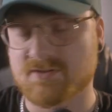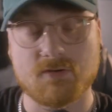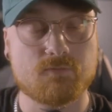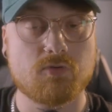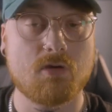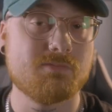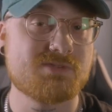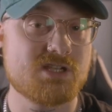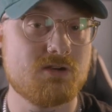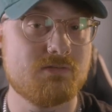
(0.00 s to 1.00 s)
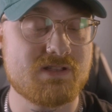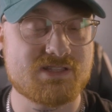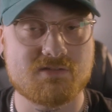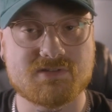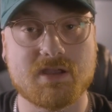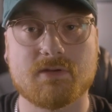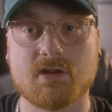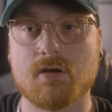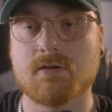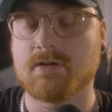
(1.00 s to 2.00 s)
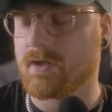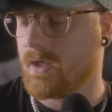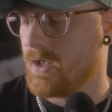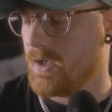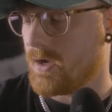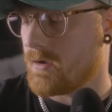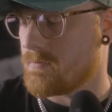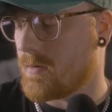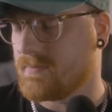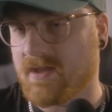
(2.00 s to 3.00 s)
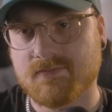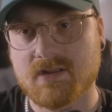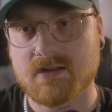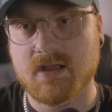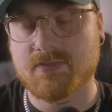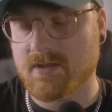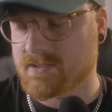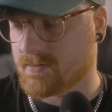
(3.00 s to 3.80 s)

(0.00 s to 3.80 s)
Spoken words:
and sort of problem solve as I was going along. I'm definitely glad that I